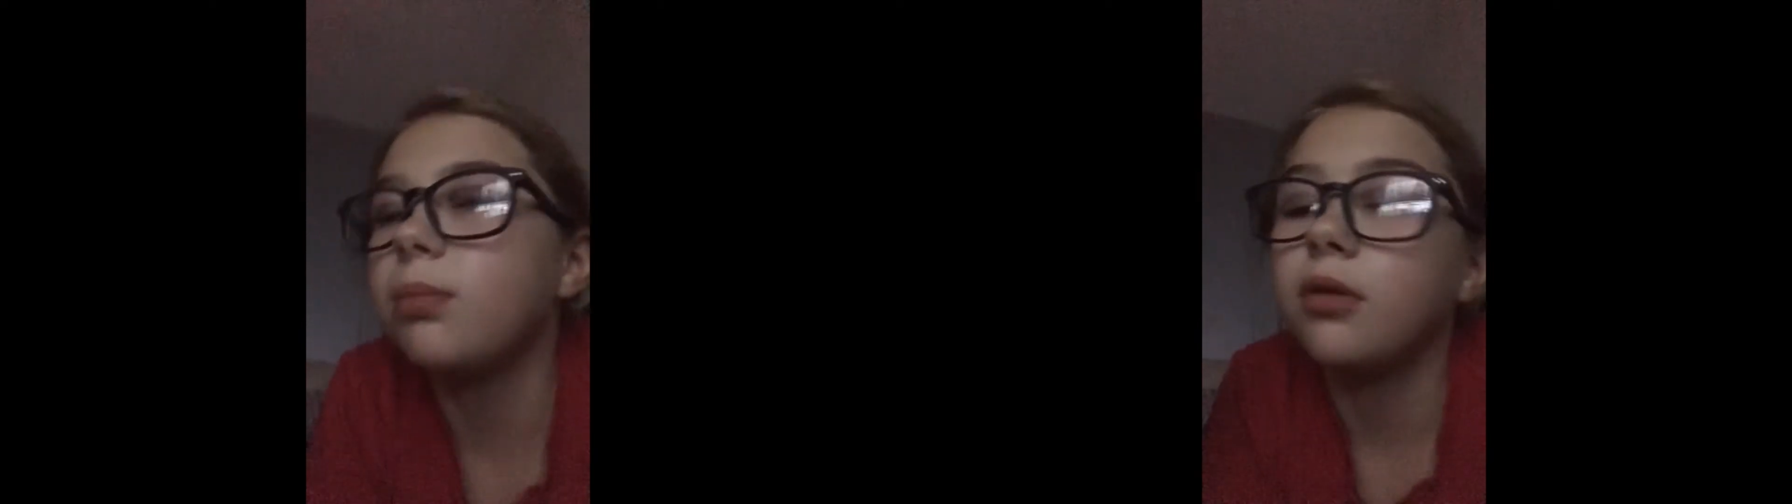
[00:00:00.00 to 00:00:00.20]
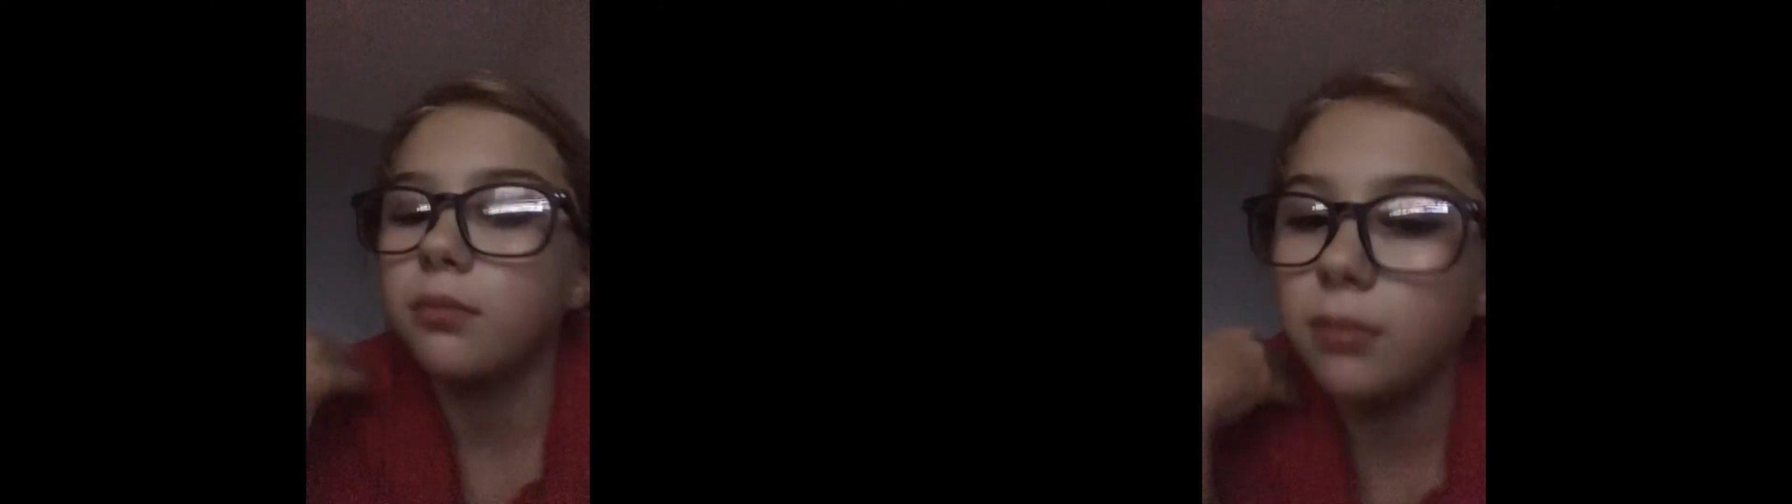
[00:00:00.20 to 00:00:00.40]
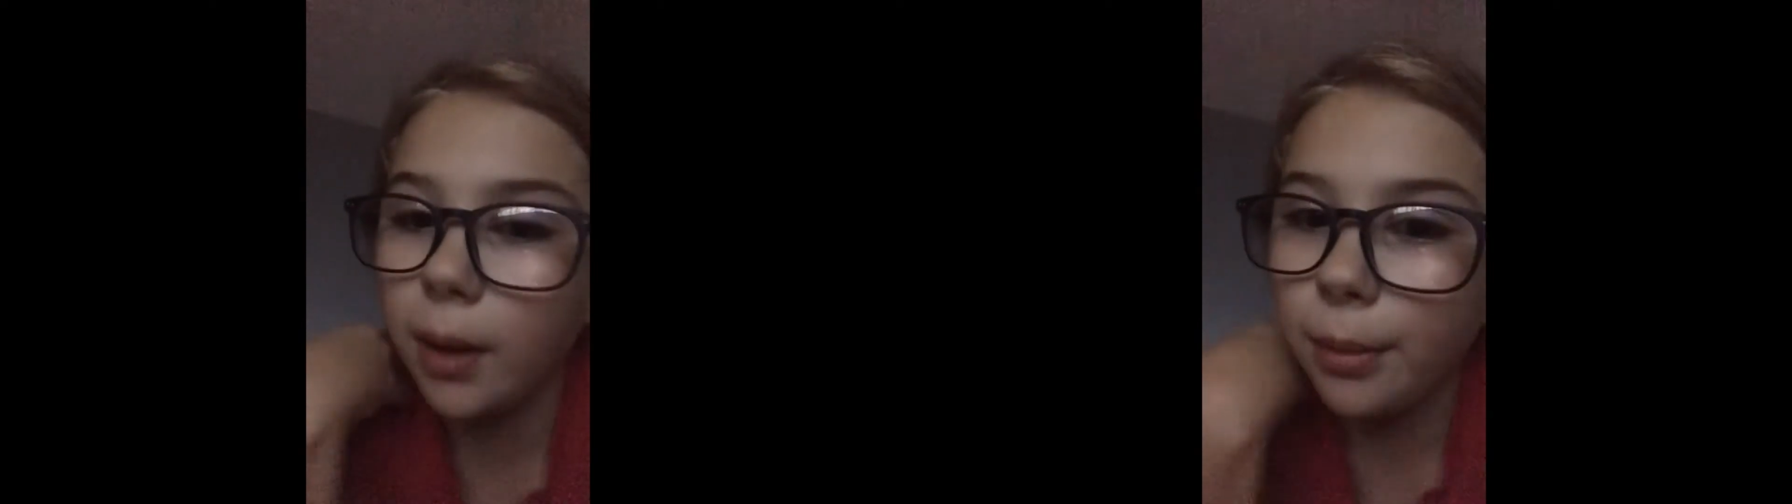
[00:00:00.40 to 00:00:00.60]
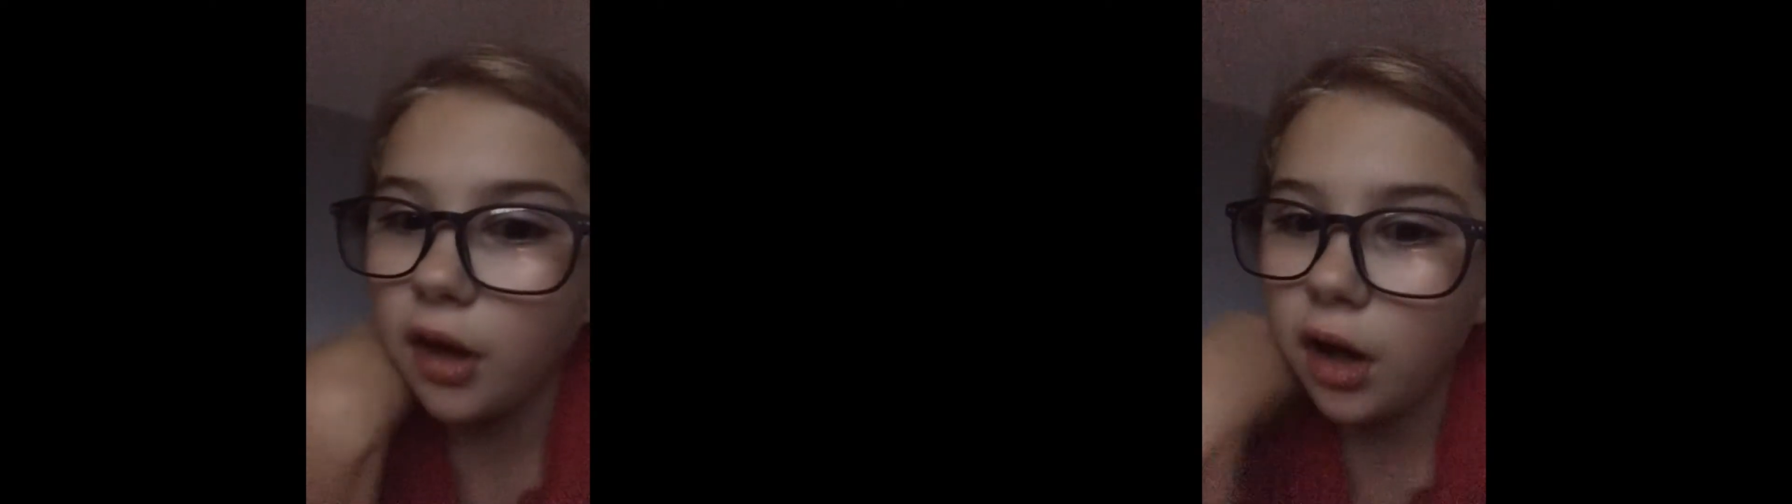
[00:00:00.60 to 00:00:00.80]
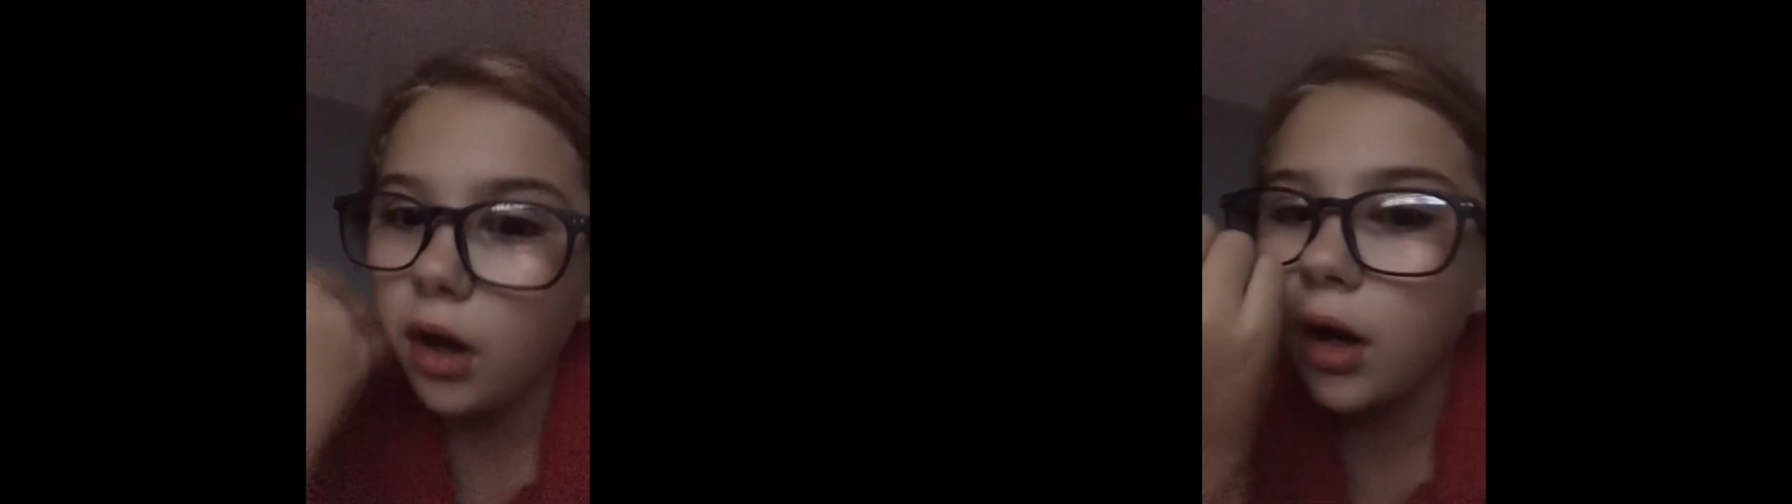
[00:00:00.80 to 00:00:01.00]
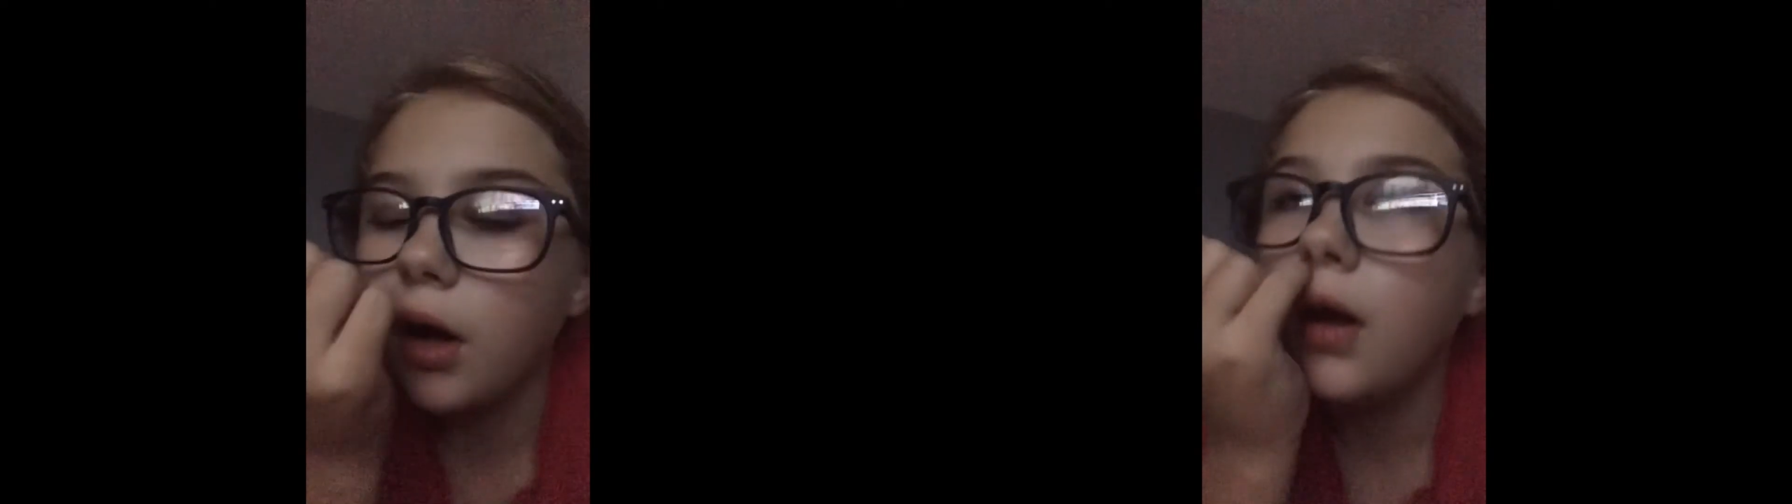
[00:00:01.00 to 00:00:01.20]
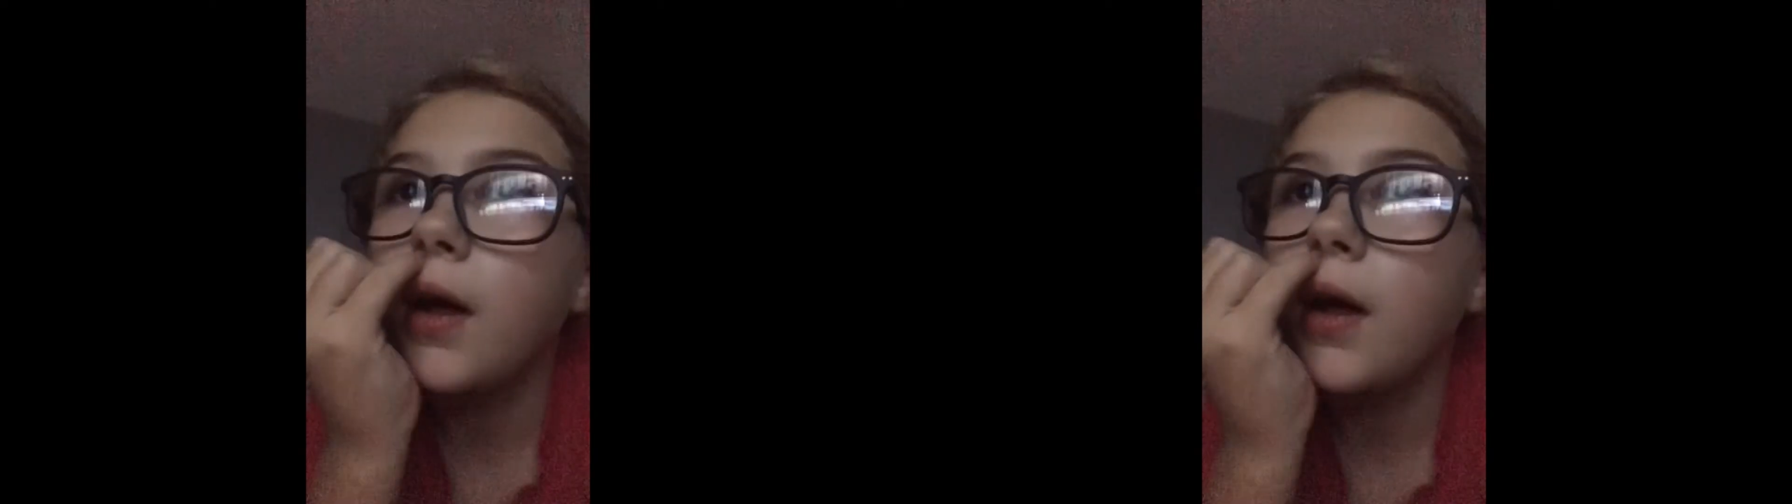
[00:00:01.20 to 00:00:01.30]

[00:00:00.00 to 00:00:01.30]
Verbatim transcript: but my pet